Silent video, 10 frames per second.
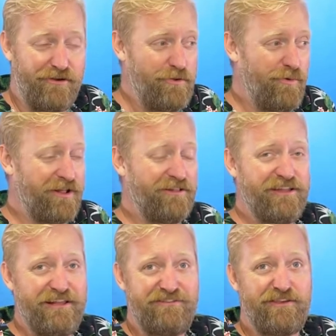You want a
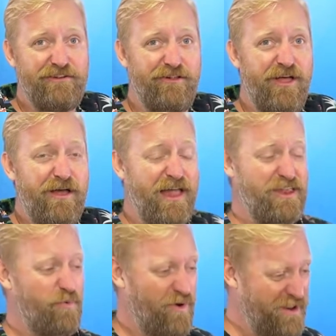clean signal and
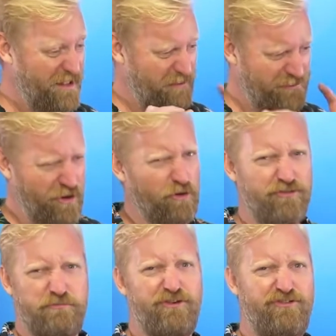you want to get so
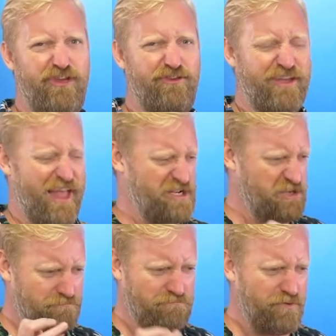specific and
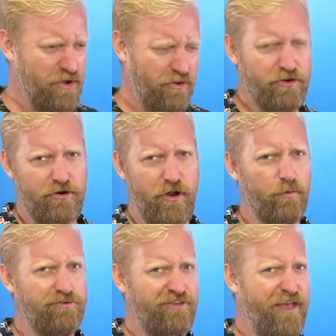just build your
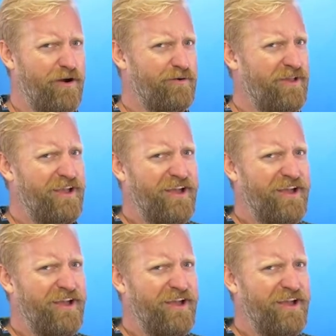own sound.